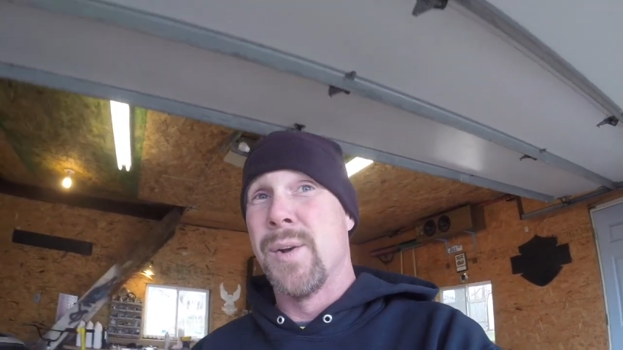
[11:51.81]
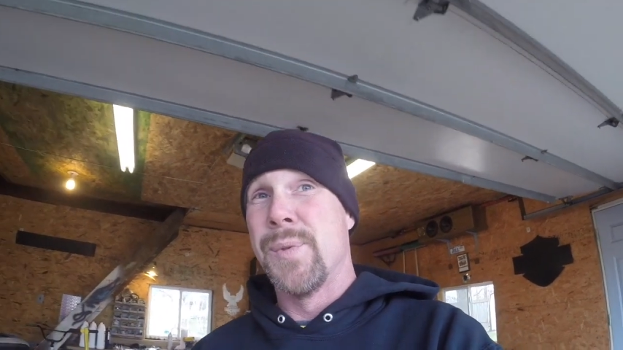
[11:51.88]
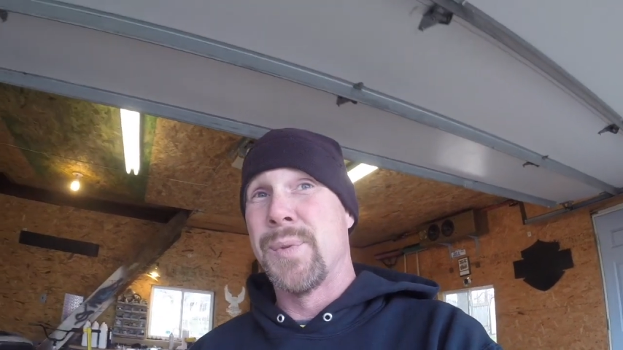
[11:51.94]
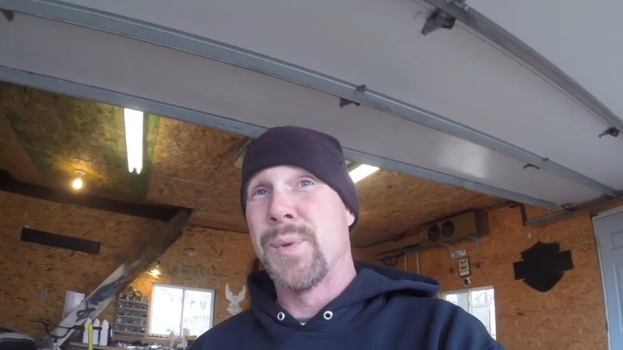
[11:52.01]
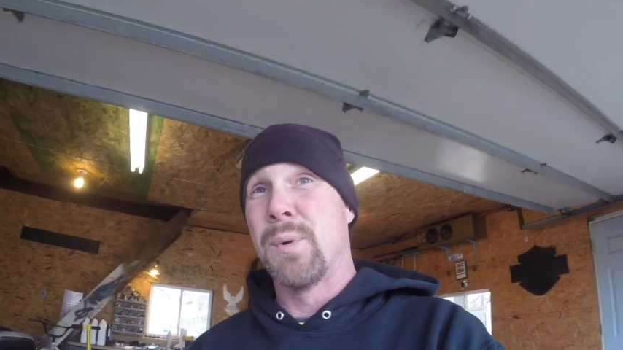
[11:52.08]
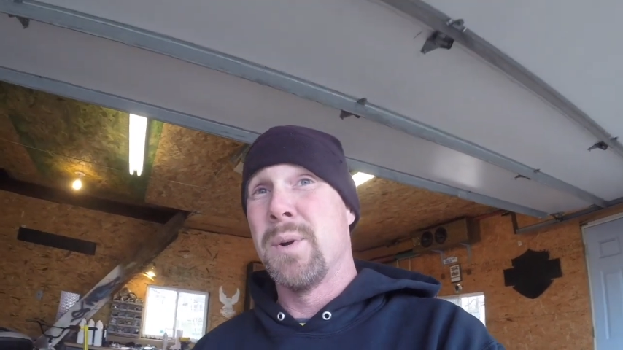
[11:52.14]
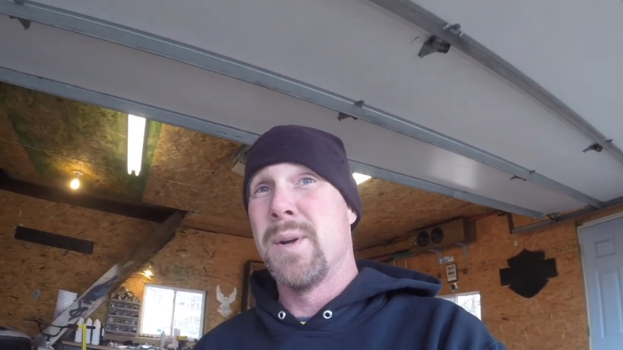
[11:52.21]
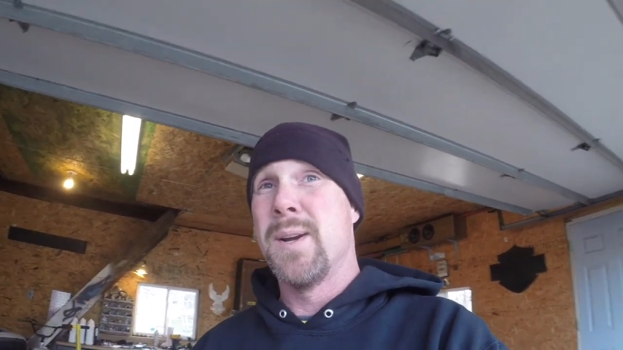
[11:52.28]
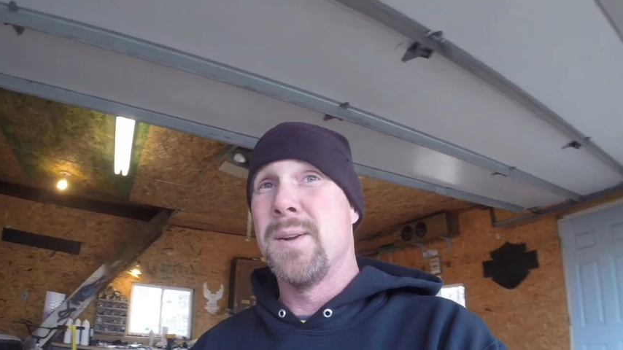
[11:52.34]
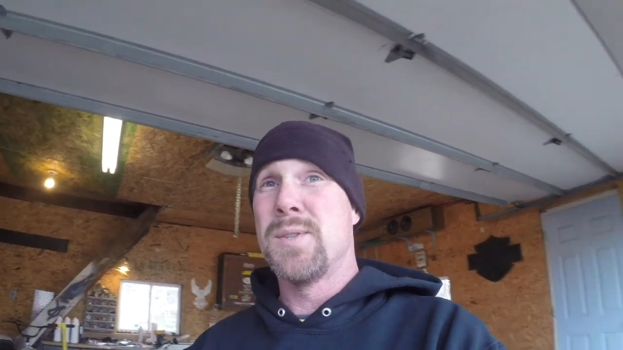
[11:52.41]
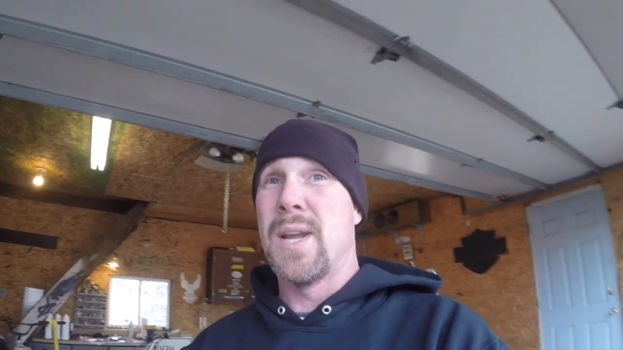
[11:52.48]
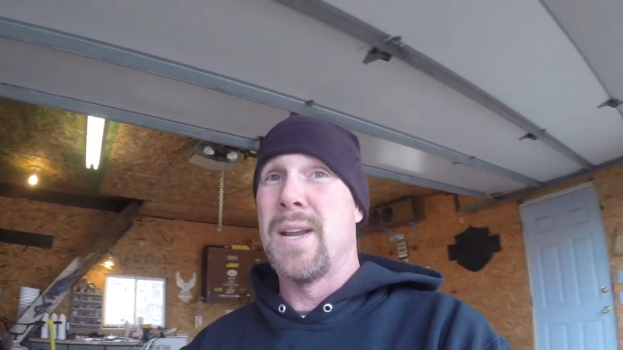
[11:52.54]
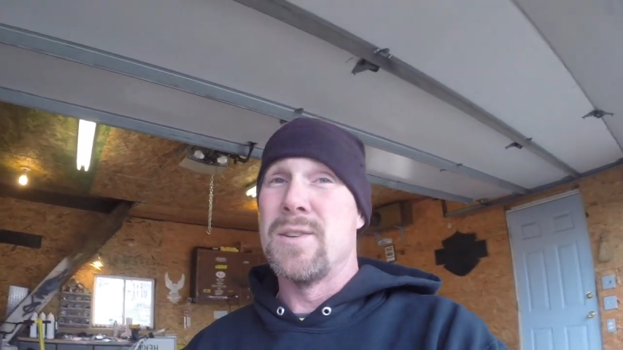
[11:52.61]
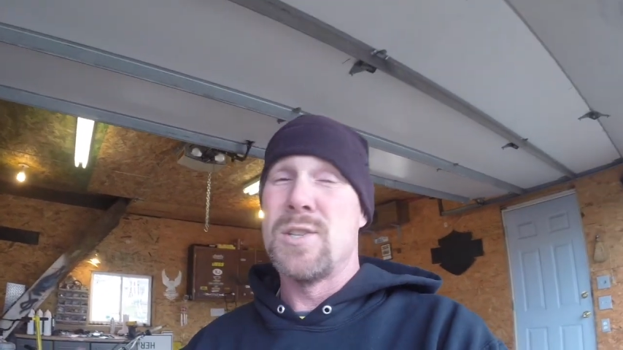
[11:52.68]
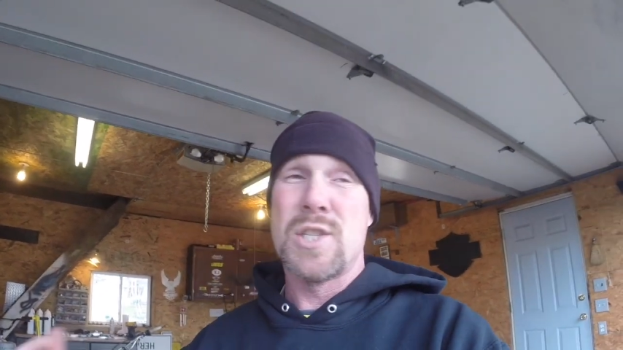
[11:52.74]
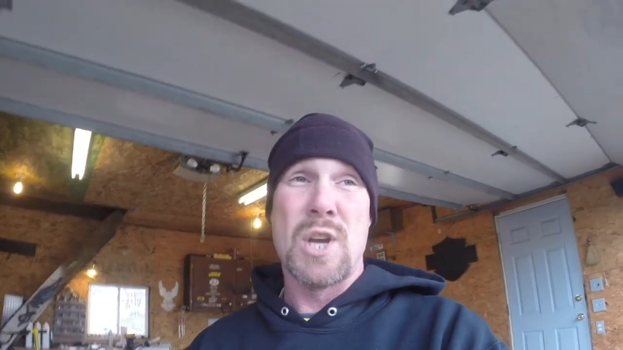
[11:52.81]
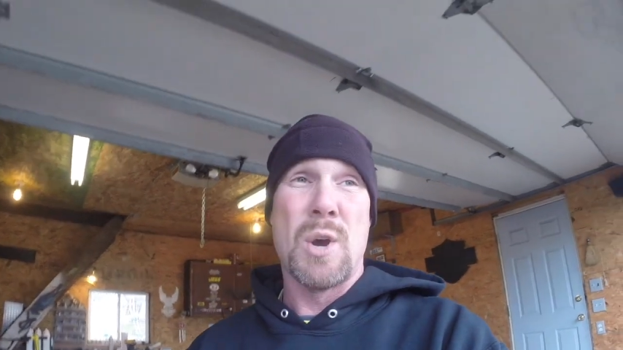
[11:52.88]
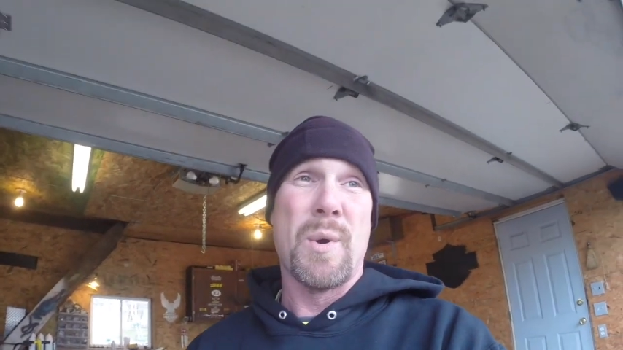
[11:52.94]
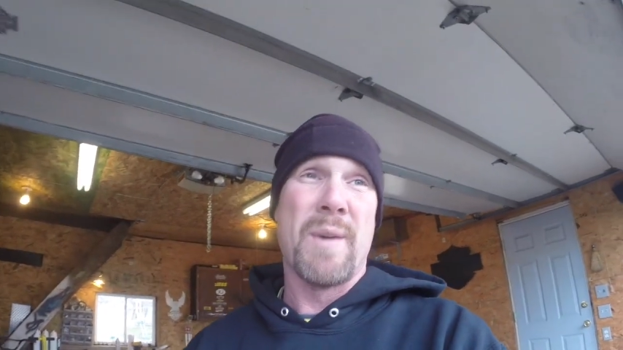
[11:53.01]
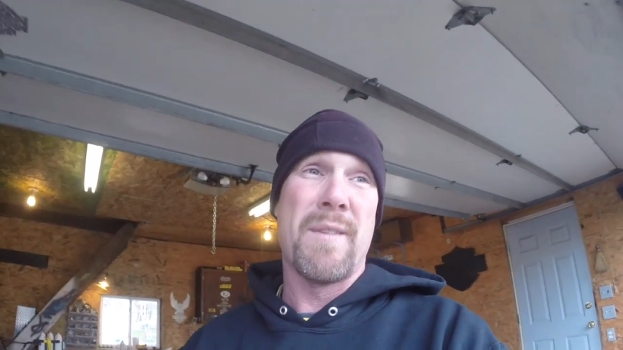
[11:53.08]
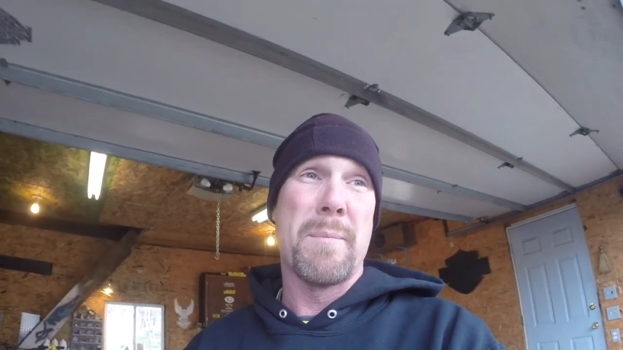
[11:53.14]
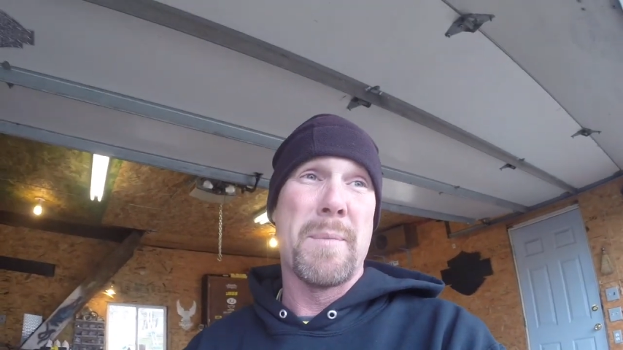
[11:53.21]
go through it and
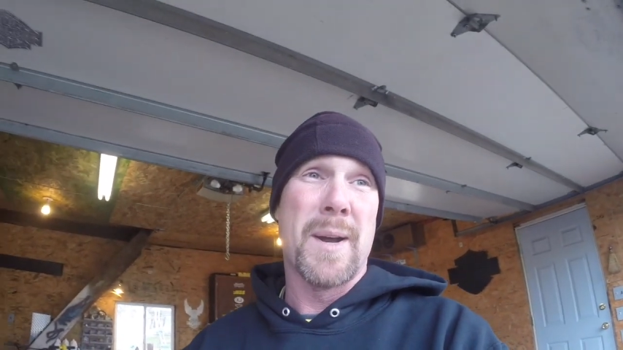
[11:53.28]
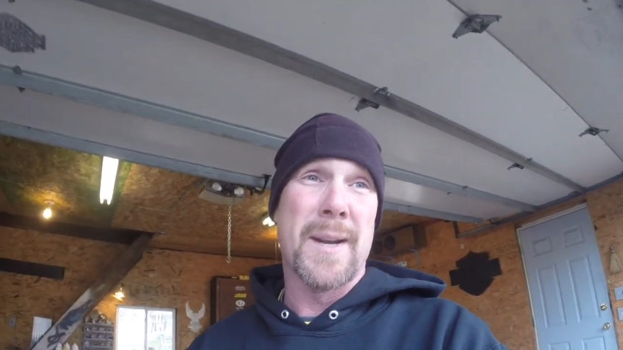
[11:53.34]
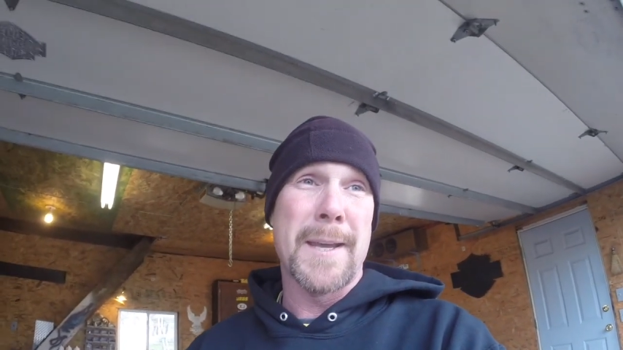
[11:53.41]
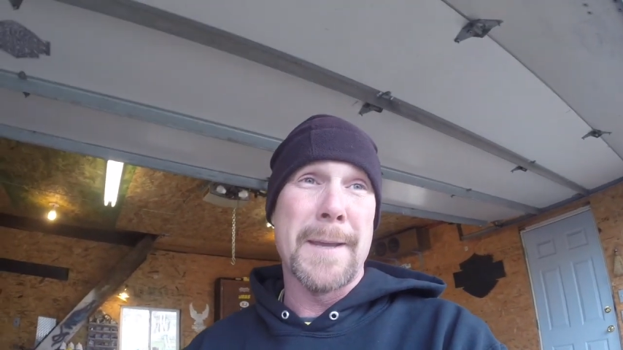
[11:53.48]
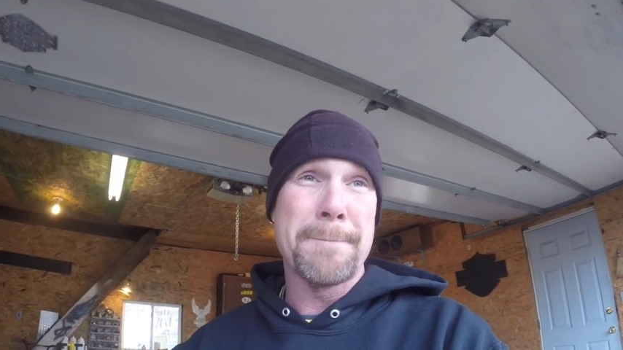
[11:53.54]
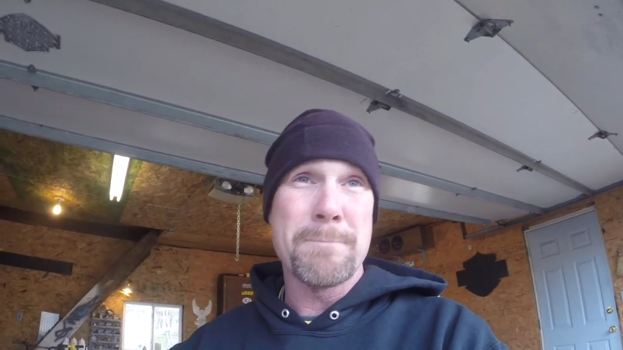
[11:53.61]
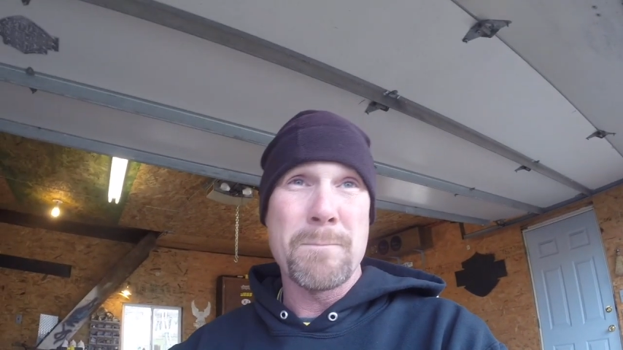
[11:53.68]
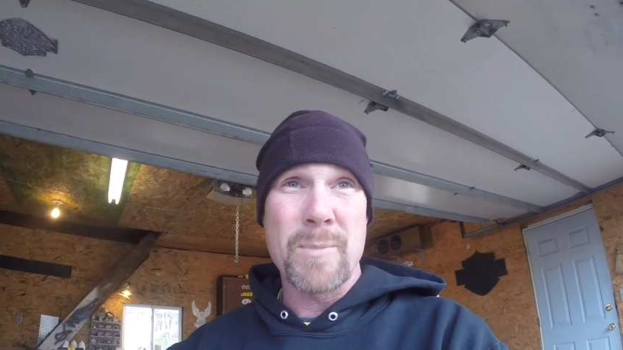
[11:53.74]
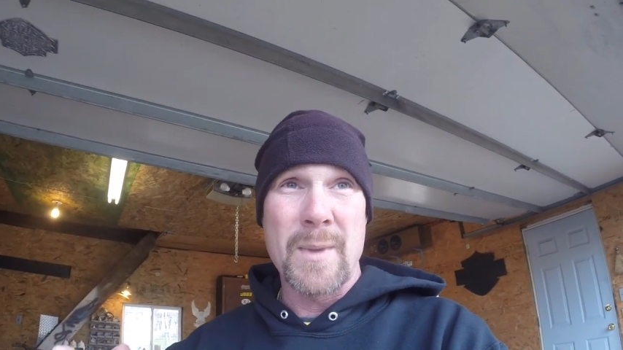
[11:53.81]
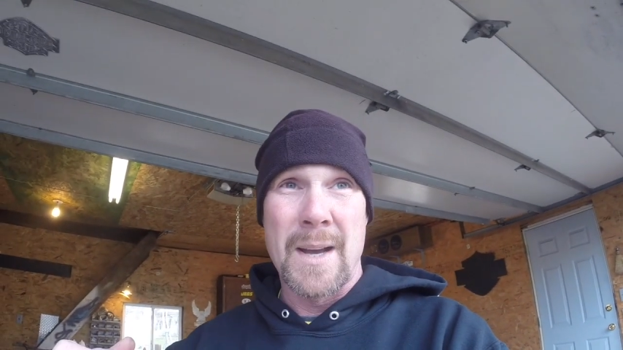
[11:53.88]
show everybody.